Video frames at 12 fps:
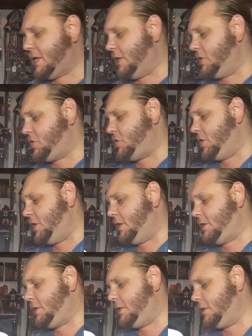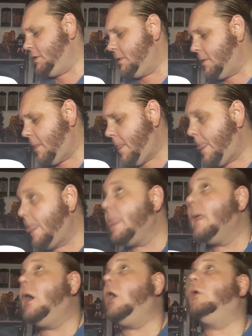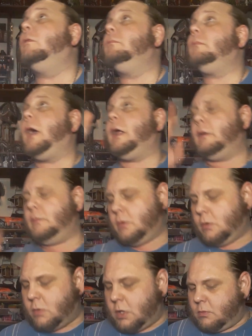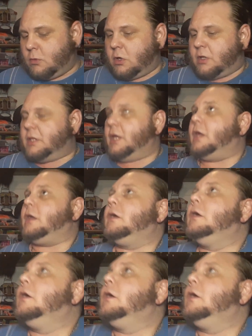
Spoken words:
that and shit. Oh, and one more thing.